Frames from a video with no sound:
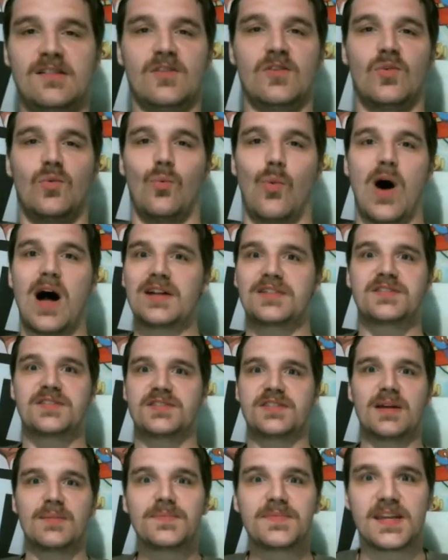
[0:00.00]
watch
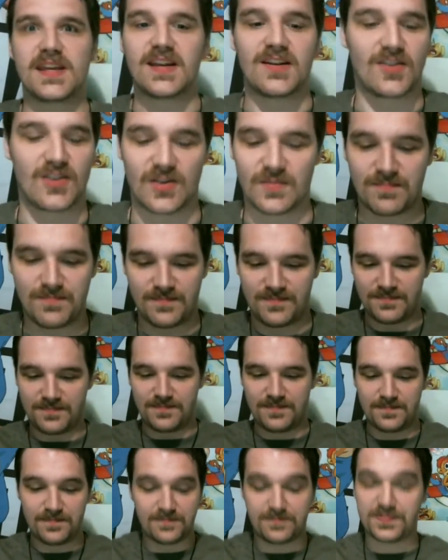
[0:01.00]
something or
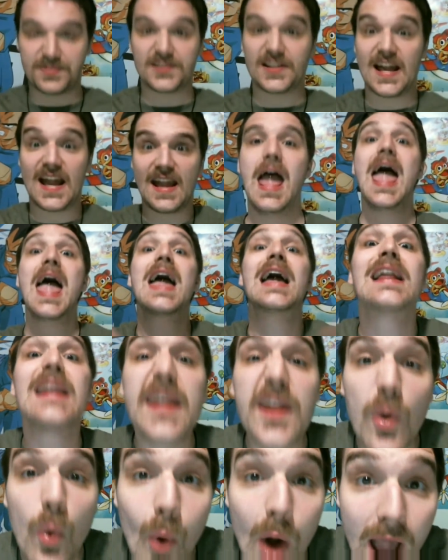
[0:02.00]
play.
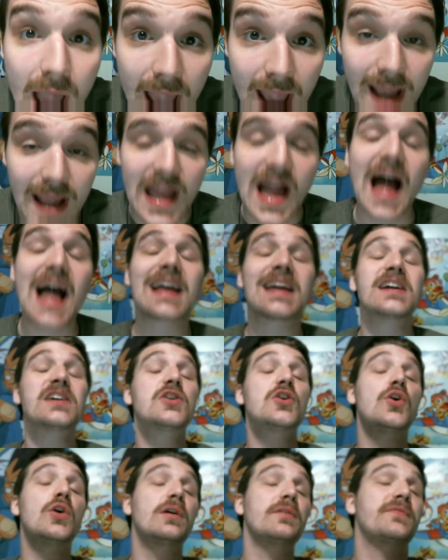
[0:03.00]
Anyway, I can
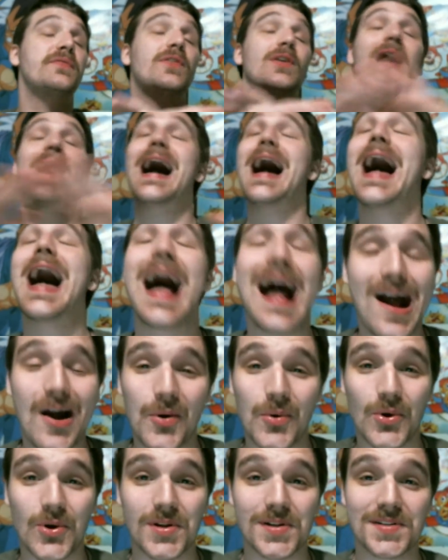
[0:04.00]
go on for
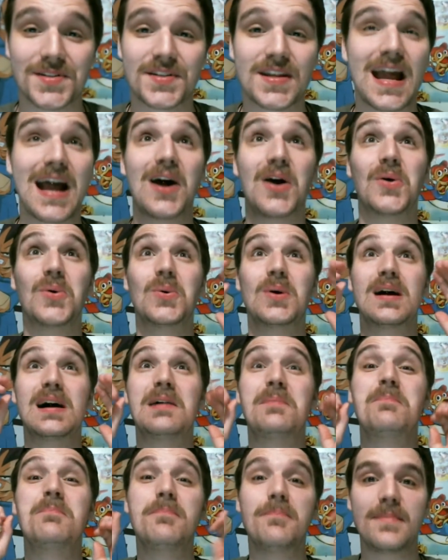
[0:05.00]
hours how
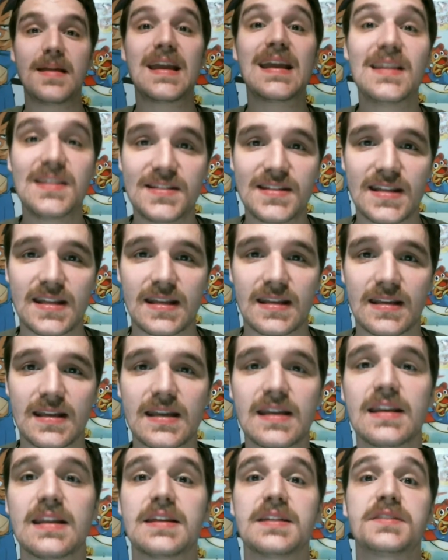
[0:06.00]
amazing
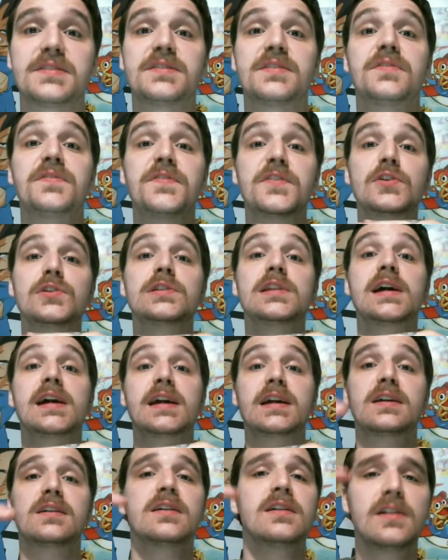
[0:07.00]
it is to feel
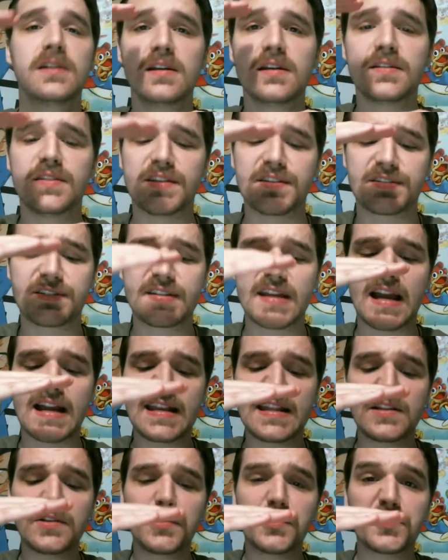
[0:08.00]
like this
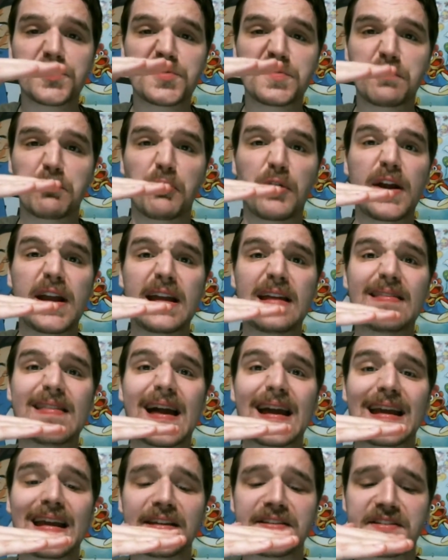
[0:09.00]
tiny little spring
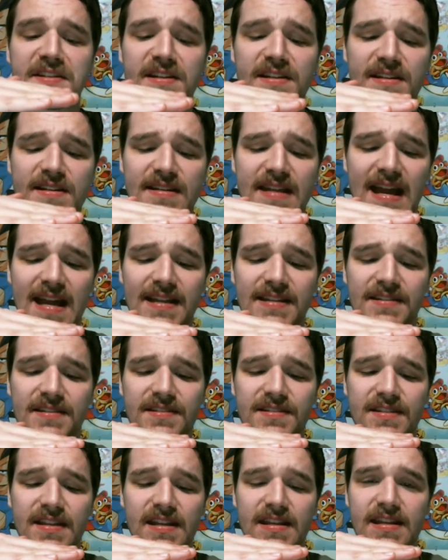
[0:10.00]
that gets
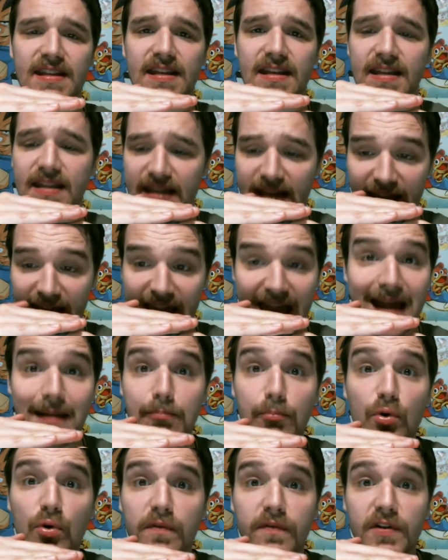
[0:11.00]
condensed and you can't
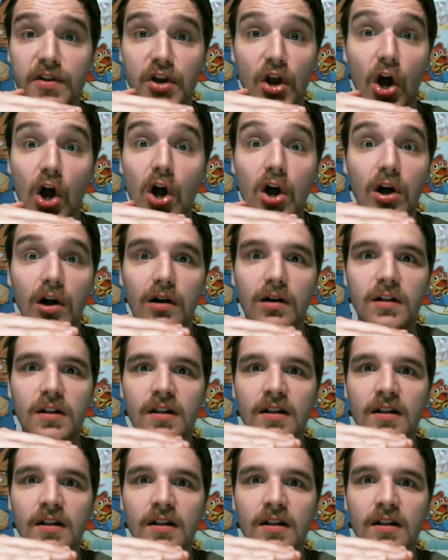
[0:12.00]
move at all,